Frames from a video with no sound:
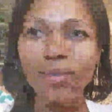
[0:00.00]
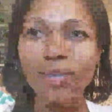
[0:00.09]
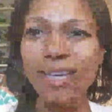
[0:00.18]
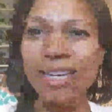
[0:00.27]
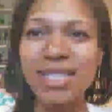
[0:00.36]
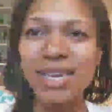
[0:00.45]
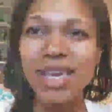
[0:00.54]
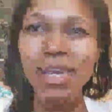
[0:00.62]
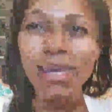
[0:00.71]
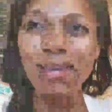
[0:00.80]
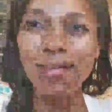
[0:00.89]
Yes, I
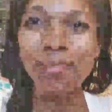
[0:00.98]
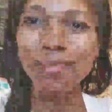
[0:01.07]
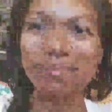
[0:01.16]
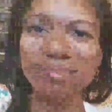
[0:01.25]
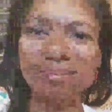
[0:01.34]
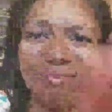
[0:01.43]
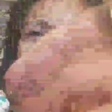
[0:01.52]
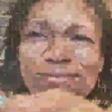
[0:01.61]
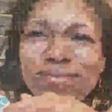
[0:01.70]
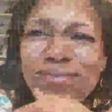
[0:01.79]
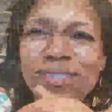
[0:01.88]
am.
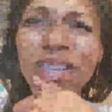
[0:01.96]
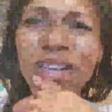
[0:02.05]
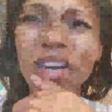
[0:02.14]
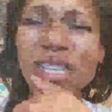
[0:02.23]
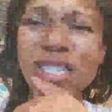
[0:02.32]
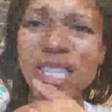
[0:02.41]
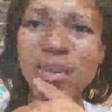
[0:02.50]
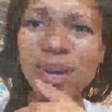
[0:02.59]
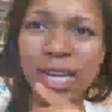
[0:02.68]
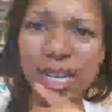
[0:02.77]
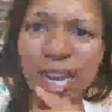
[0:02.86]
Honestly,
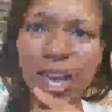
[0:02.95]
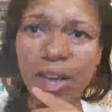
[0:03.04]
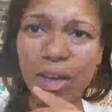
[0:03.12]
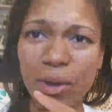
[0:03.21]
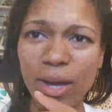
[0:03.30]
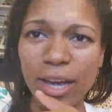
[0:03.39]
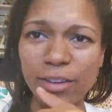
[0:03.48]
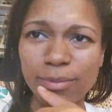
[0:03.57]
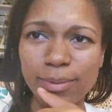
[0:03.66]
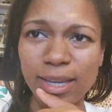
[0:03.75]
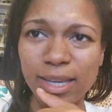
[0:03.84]
right now,
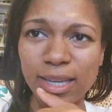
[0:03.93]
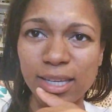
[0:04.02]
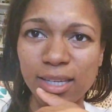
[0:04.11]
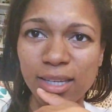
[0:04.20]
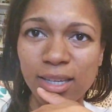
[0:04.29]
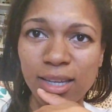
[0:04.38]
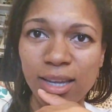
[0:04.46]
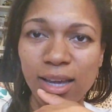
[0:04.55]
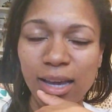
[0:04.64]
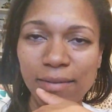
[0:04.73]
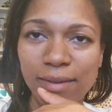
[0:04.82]
I've
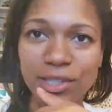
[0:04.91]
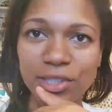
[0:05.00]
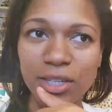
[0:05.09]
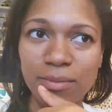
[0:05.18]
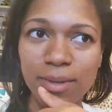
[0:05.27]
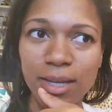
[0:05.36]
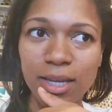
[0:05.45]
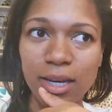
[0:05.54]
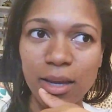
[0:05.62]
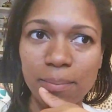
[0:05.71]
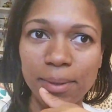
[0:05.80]
actually
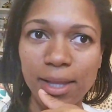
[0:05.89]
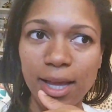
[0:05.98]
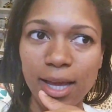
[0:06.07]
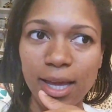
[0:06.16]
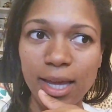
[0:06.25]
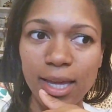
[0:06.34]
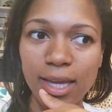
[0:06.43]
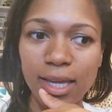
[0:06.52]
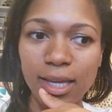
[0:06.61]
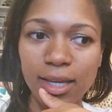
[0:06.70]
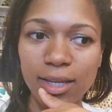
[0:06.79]
been
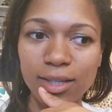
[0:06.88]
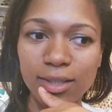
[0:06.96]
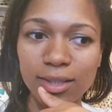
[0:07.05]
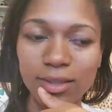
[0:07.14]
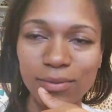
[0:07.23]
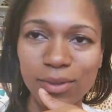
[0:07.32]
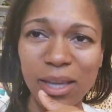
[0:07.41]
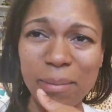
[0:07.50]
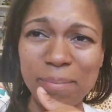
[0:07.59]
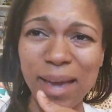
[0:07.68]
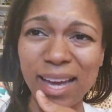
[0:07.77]
applying for
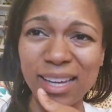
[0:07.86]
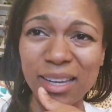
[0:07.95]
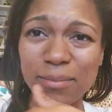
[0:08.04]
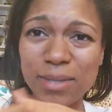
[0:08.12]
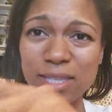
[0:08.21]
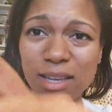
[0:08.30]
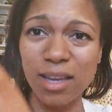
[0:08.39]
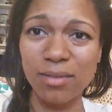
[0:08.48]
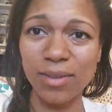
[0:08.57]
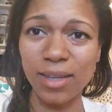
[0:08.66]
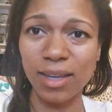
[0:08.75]
backup
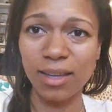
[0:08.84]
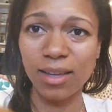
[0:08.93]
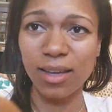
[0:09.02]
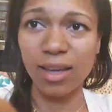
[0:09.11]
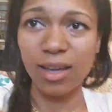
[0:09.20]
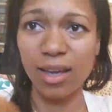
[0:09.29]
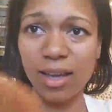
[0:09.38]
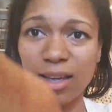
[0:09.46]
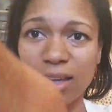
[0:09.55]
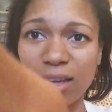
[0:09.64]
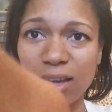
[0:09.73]
stuff. I
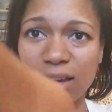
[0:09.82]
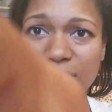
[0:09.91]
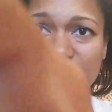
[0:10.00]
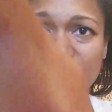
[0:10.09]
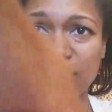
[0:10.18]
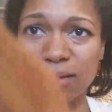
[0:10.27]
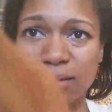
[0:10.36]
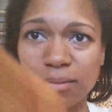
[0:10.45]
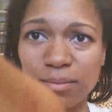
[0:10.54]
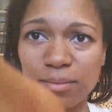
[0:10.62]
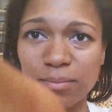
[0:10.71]

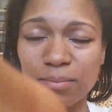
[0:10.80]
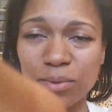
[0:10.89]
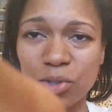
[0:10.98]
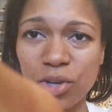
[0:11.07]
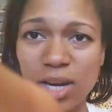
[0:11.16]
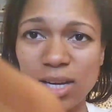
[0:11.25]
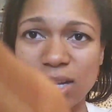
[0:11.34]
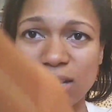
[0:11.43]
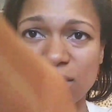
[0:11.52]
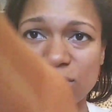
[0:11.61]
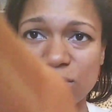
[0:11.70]
am
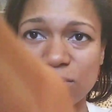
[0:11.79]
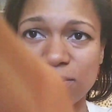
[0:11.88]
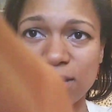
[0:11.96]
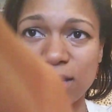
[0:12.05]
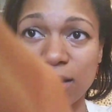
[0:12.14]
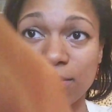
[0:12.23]
training to be a